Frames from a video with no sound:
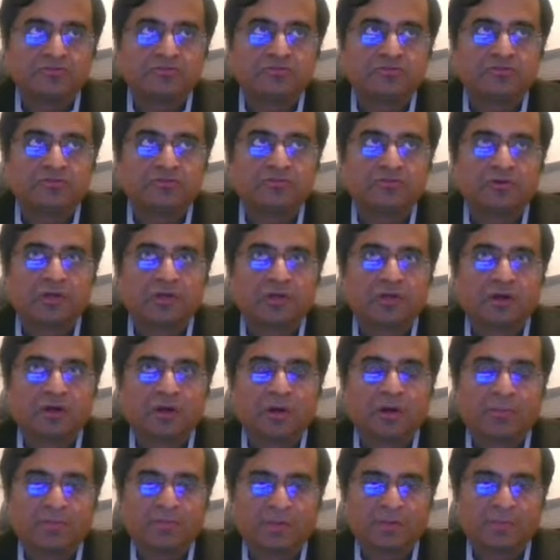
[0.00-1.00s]
to
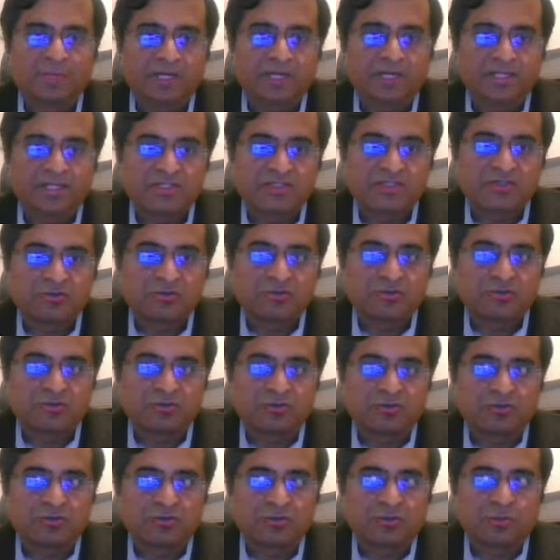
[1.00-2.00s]
optimize
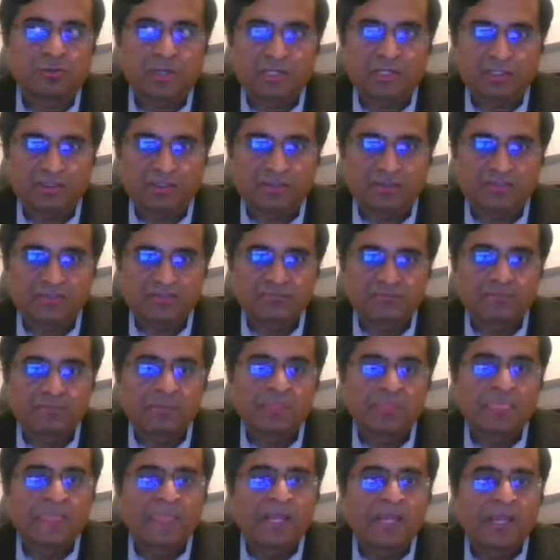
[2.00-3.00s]
your wells
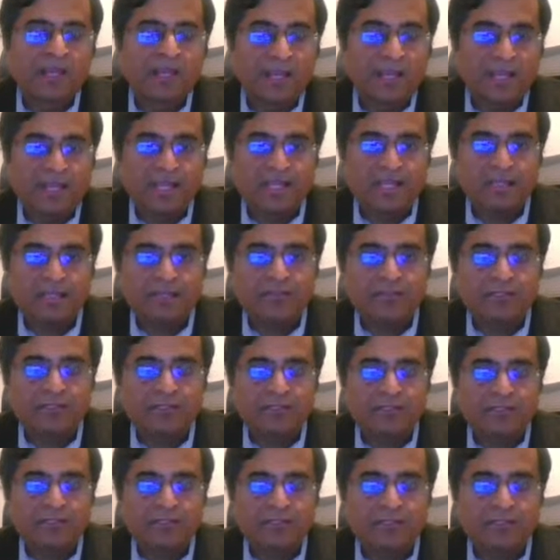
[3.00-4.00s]

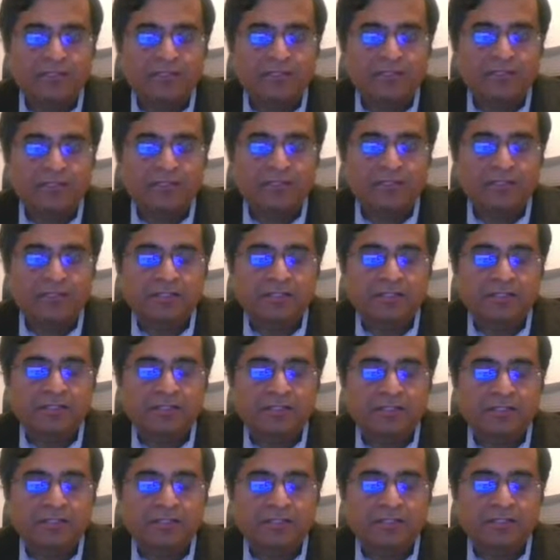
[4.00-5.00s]
and
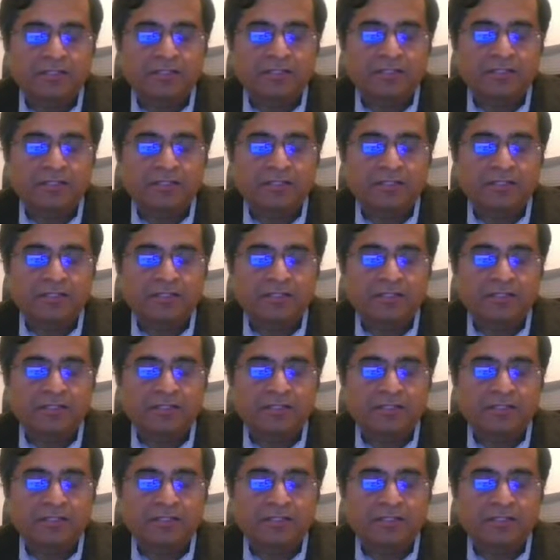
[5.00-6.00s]
utilize the operations
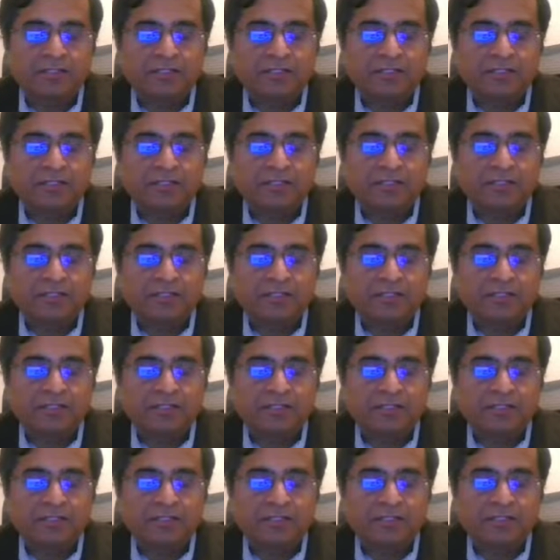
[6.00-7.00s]
modules in order
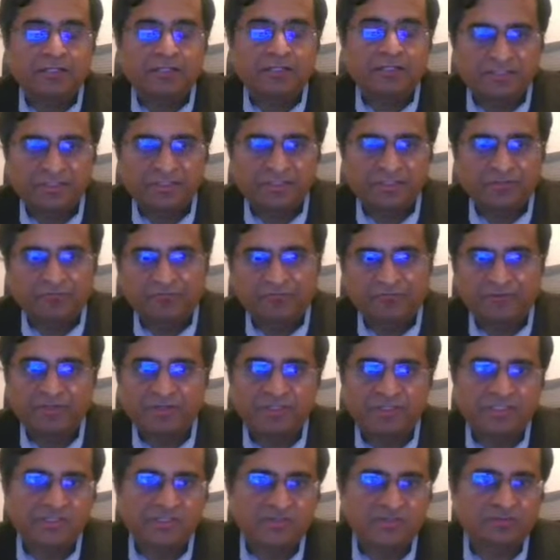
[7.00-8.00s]
to ensure
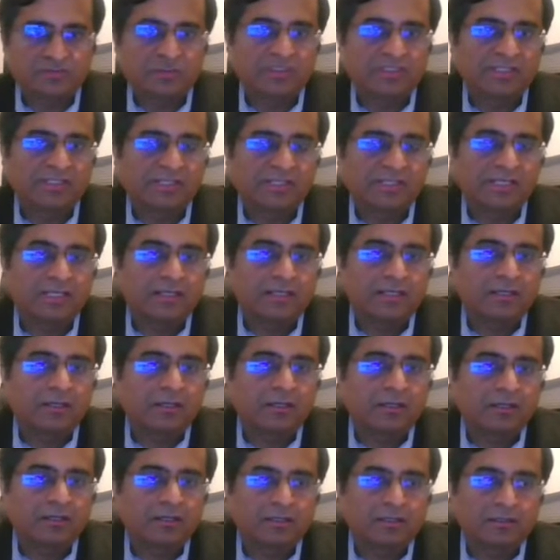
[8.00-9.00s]
that your field is
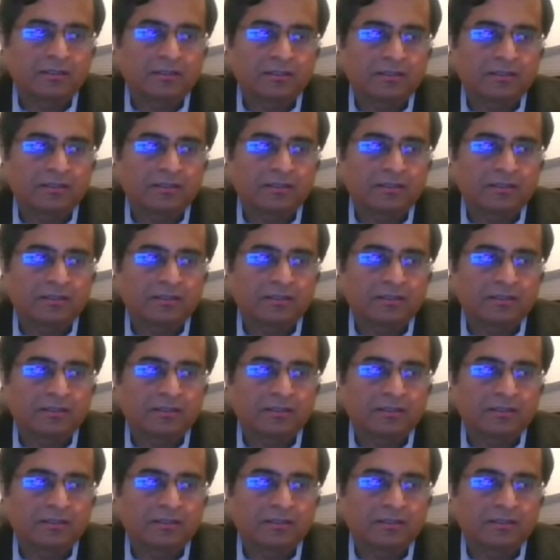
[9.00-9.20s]
running